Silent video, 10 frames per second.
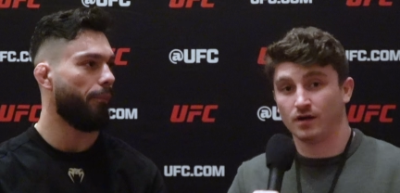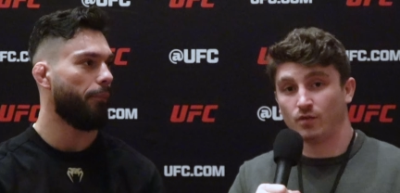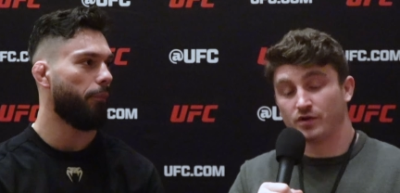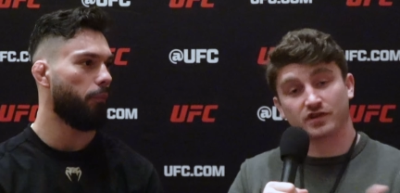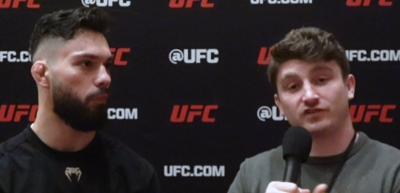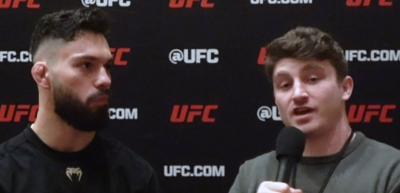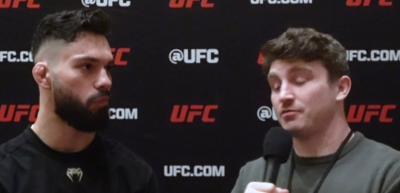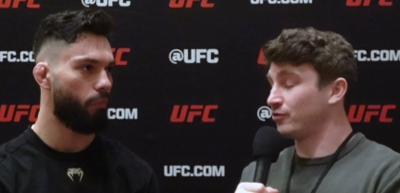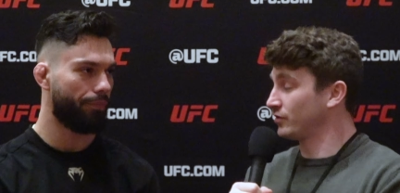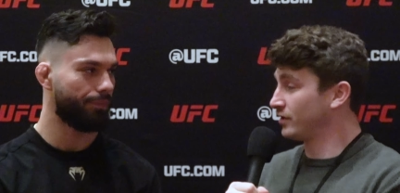Speaker 1: we were just
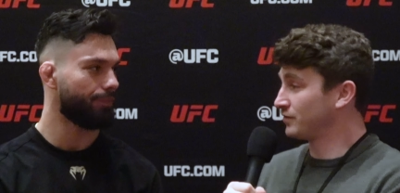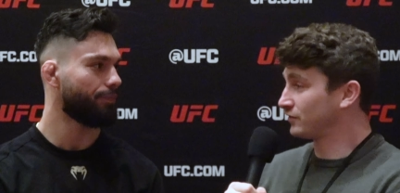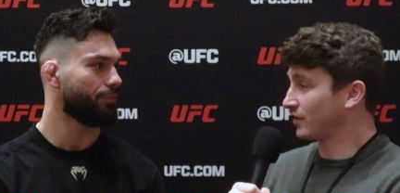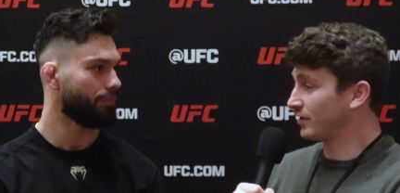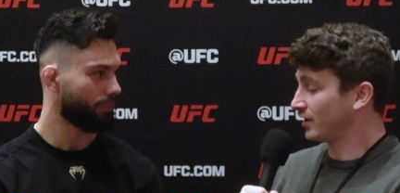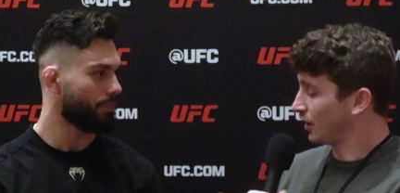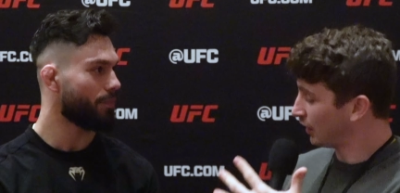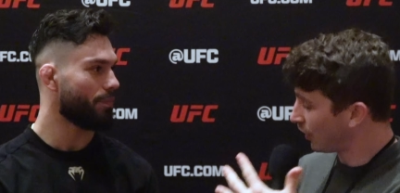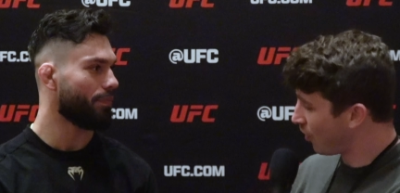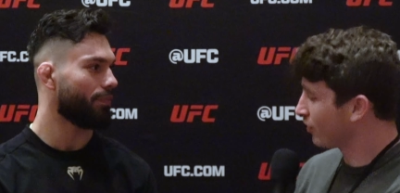saying before the interview started,
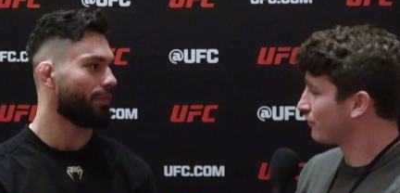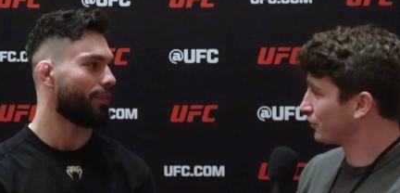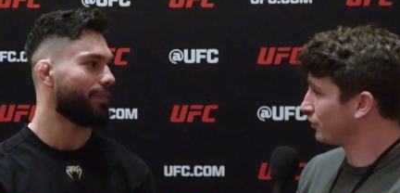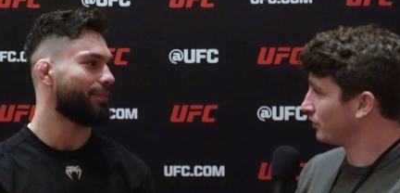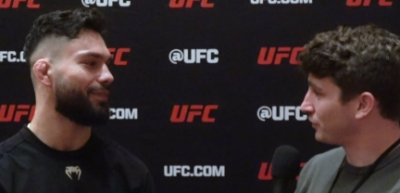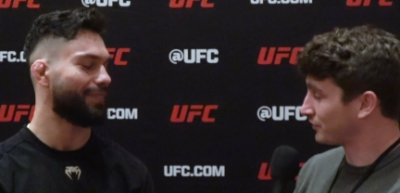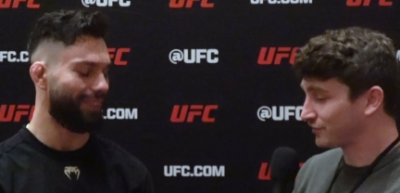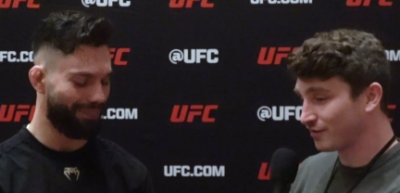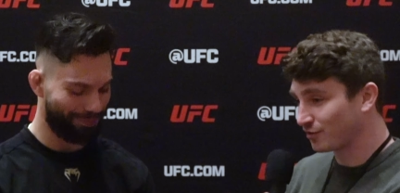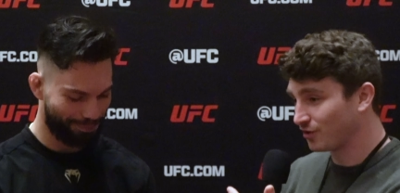long overdue. We've done
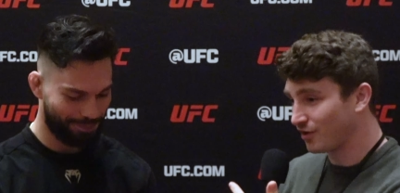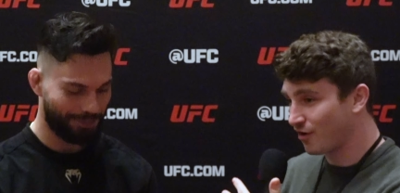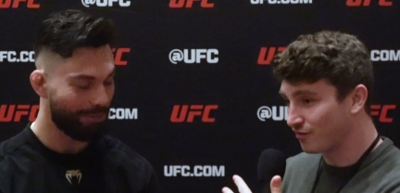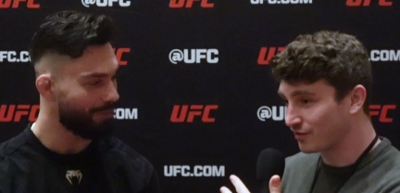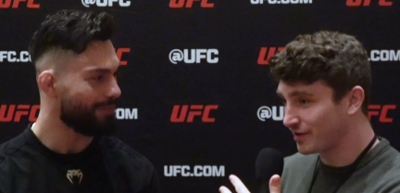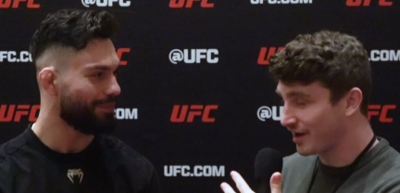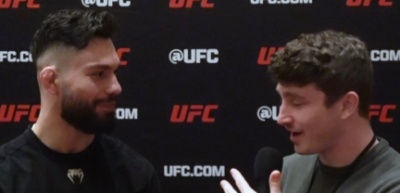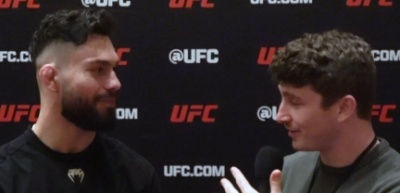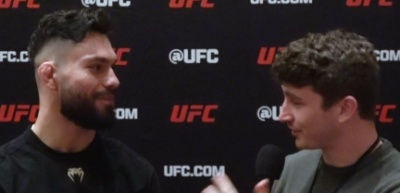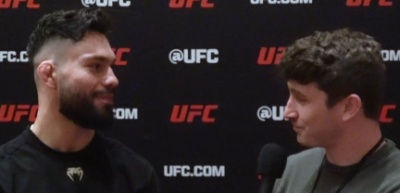several over the, uh, the